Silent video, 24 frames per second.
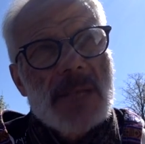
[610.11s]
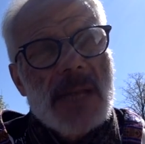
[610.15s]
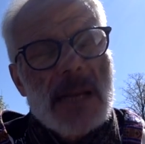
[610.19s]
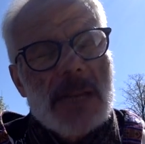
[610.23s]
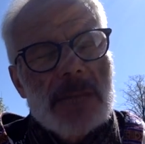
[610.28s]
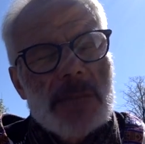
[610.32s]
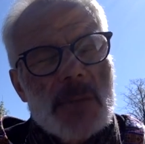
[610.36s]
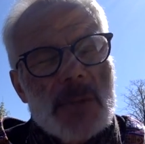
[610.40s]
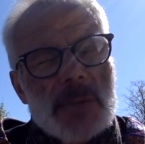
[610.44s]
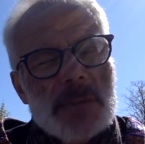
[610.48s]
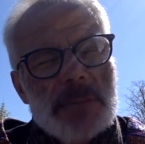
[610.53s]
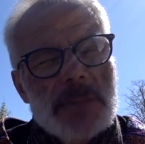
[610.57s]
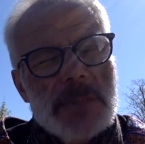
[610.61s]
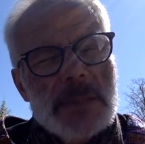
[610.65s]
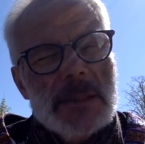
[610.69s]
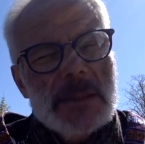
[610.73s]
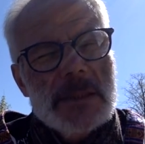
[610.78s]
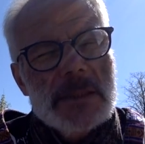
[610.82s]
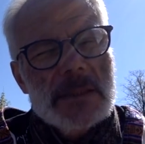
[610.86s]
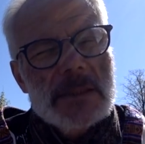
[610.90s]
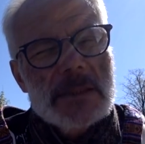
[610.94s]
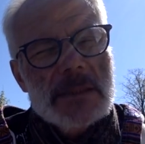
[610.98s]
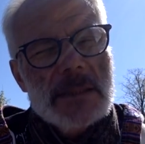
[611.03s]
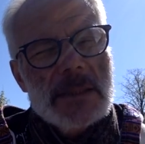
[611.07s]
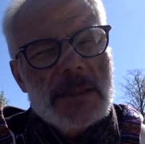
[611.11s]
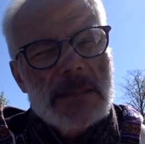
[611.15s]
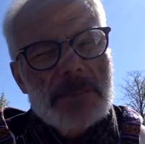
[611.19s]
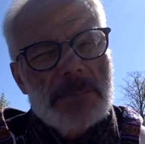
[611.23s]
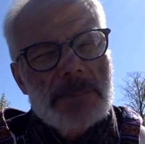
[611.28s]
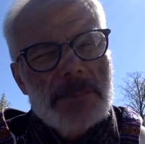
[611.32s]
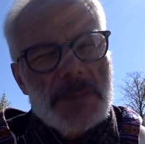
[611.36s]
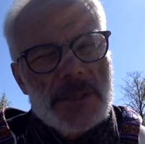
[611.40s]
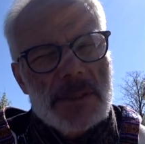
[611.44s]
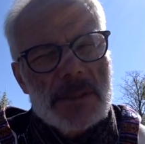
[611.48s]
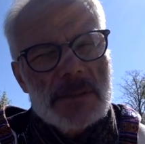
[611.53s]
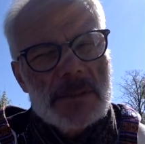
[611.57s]
I'm not meaning
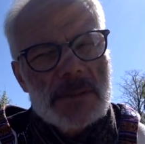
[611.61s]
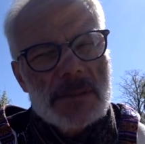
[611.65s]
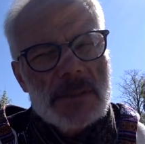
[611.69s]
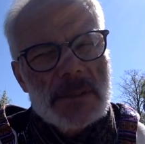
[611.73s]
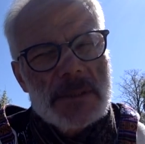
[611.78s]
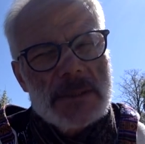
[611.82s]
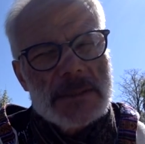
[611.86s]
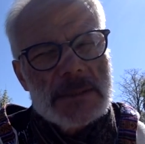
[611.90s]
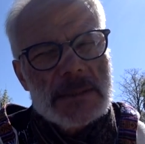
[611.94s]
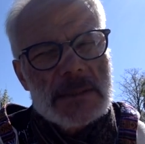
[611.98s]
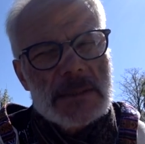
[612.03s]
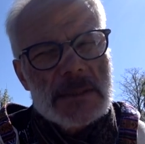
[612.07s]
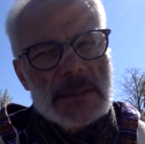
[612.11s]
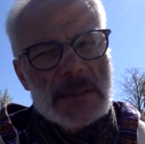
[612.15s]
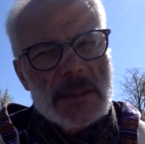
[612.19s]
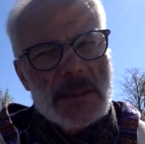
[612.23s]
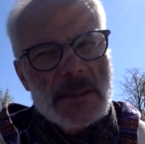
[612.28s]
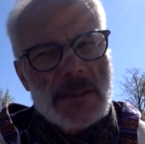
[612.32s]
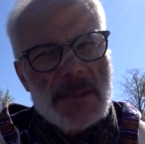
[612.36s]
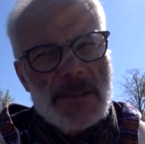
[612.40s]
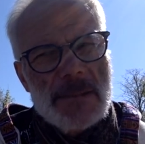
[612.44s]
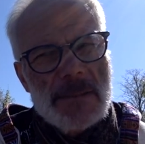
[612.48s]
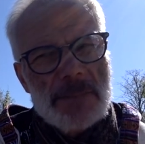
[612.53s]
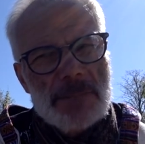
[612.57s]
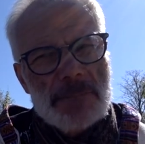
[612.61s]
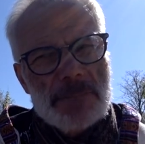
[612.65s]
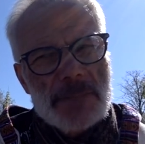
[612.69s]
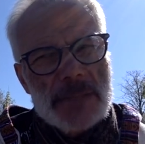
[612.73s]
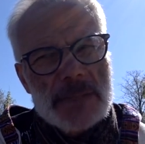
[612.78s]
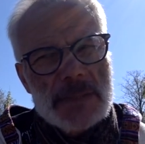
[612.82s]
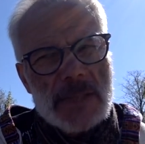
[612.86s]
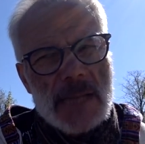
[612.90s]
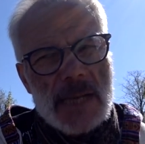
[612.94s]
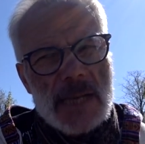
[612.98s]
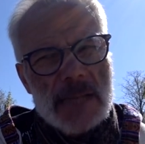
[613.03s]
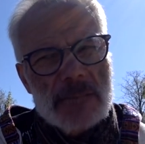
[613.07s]
imperialist,
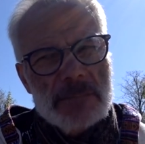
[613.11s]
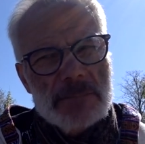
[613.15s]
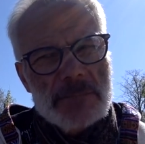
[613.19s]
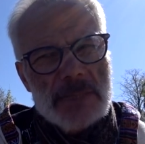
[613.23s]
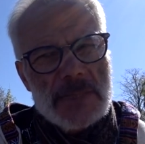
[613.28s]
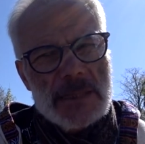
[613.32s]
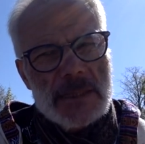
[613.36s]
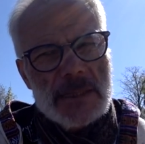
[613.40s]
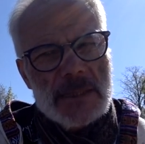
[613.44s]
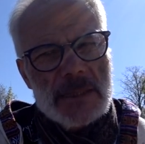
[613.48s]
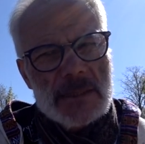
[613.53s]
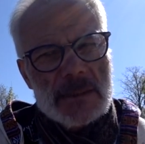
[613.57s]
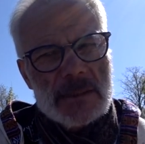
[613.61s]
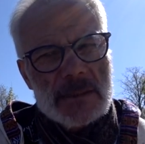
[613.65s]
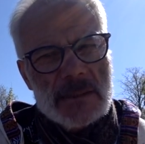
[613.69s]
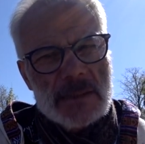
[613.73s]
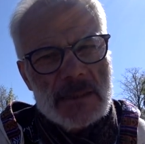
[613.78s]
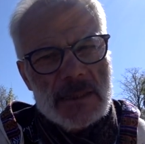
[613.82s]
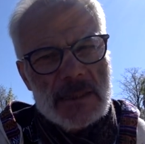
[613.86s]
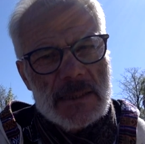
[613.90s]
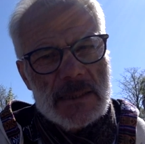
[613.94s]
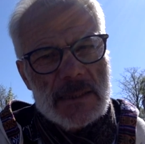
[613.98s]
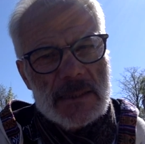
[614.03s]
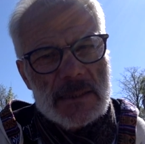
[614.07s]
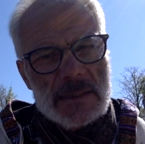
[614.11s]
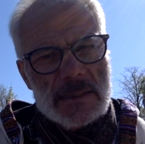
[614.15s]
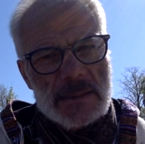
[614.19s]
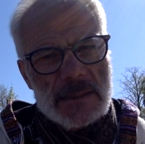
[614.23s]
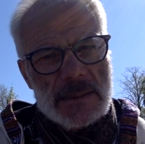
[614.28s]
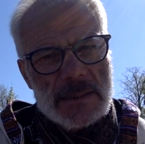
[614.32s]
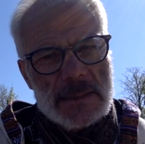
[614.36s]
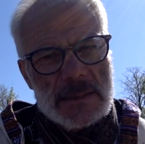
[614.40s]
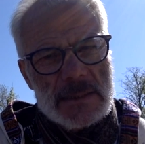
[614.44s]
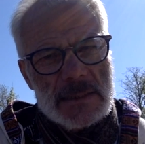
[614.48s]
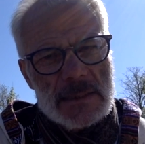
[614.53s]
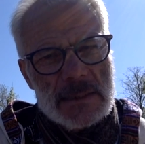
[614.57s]
but I'm meaning
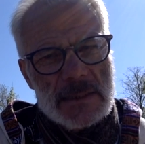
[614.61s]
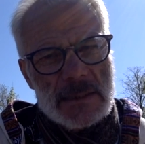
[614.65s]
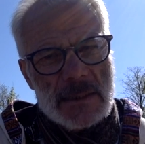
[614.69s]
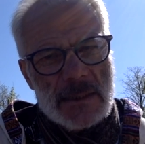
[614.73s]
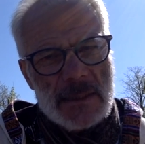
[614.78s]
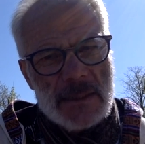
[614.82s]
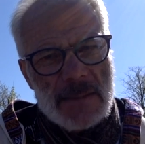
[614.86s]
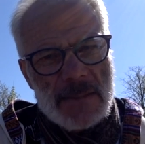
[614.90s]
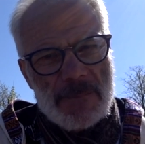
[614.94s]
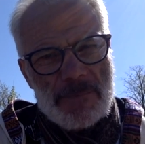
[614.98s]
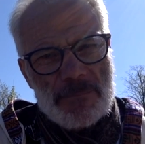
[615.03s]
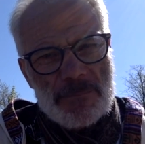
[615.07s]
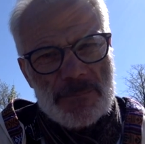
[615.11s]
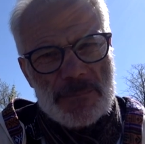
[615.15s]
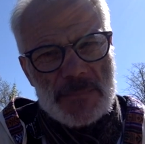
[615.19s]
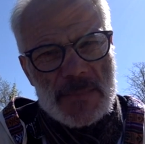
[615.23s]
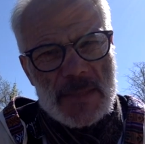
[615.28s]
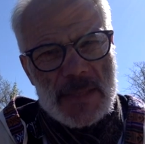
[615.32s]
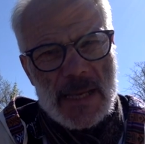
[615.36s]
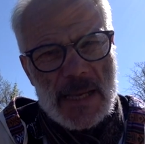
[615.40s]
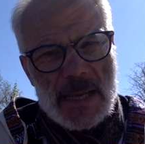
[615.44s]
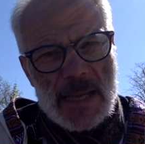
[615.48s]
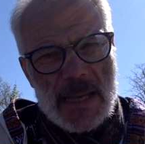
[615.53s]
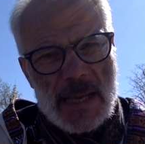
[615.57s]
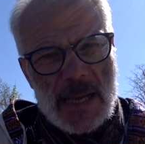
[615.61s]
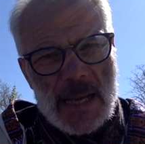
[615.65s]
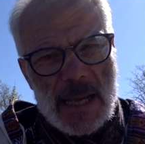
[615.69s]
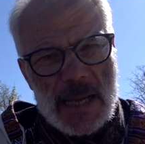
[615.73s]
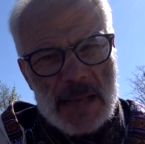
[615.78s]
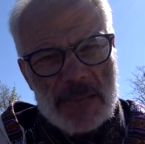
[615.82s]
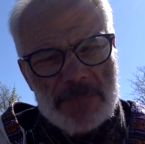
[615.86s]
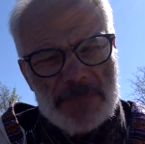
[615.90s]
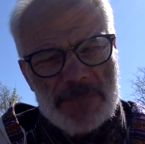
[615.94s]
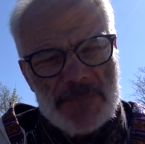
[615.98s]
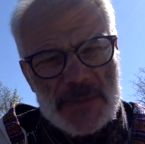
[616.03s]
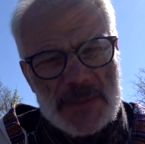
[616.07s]
this
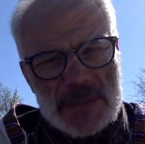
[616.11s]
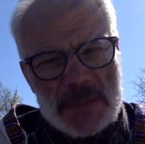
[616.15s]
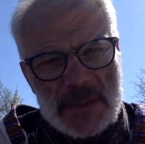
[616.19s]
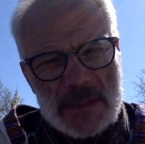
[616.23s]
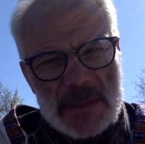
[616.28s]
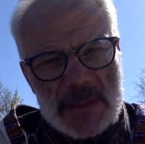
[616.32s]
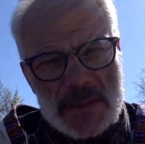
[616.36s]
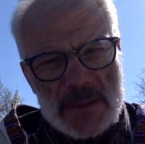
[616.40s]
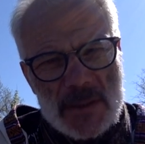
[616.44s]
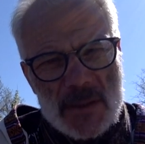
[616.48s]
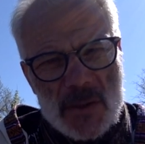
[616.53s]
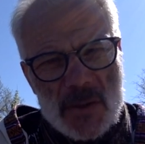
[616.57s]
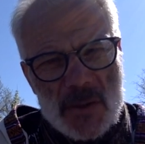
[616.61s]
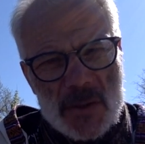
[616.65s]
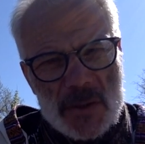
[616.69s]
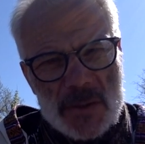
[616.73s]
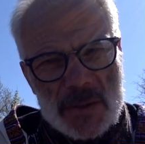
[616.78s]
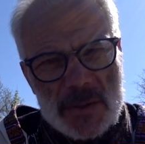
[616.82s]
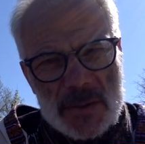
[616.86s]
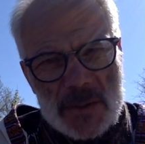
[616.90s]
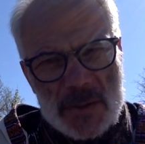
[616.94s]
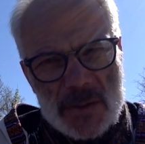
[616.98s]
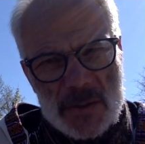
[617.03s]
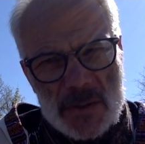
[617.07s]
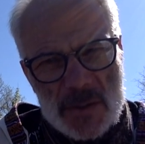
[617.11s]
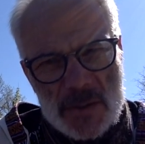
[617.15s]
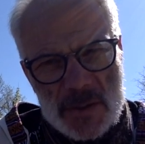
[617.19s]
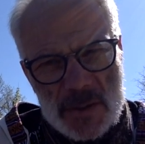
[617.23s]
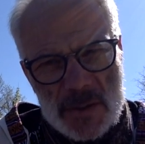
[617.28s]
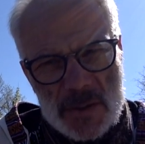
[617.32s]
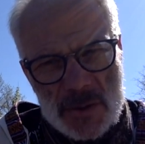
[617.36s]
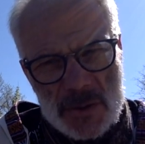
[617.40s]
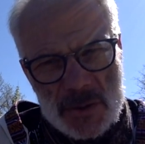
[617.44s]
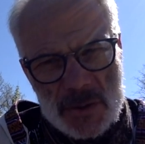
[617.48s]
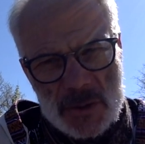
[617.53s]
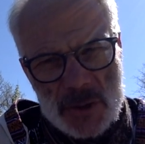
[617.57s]
emphasis on
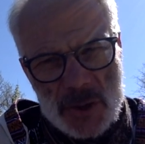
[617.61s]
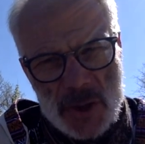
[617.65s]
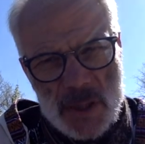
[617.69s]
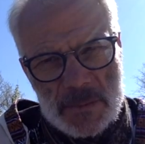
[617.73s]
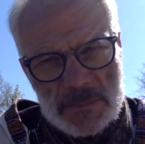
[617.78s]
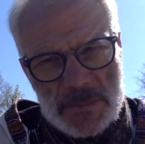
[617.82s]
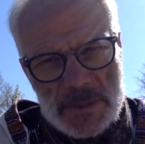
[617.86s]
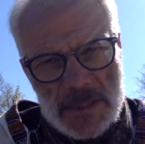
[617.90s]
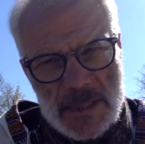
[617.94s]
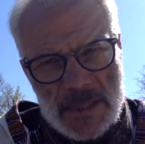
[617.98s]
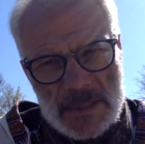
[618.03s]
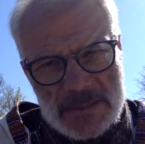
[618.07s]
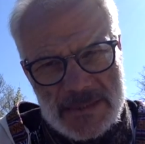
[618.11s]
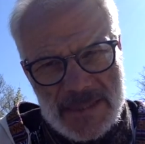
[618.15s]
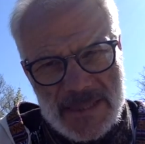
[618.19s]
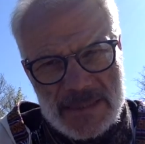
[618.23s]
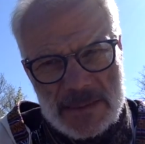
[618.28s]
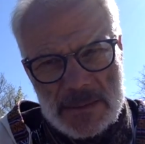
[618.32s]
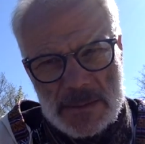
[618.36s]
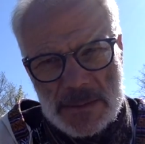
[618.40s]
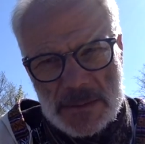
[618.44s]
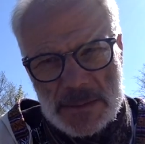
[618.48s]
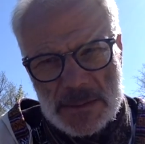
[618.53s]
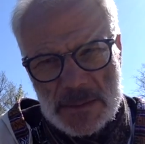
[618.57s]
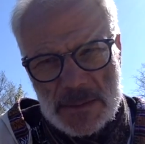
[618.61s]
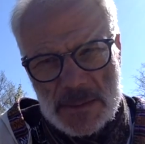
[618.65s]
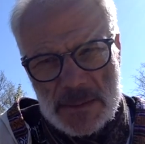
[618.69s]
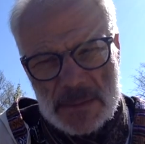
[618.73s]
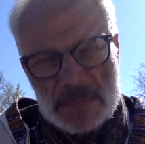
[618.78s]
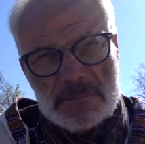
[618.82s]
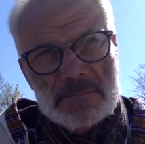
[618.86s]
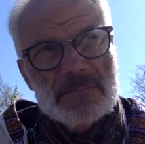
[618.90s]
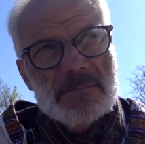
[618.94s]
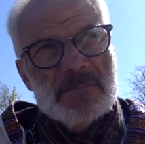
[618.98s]
a German identity,